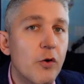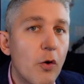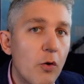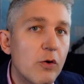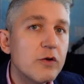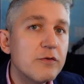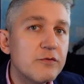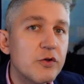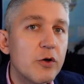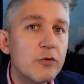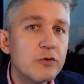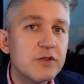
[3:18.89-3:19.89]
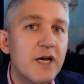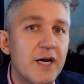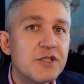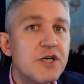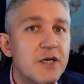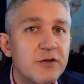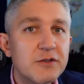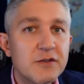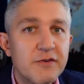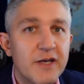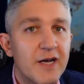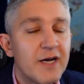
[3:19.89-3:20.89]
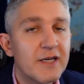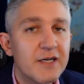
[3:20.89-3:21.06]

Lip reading: all of those are generative AI,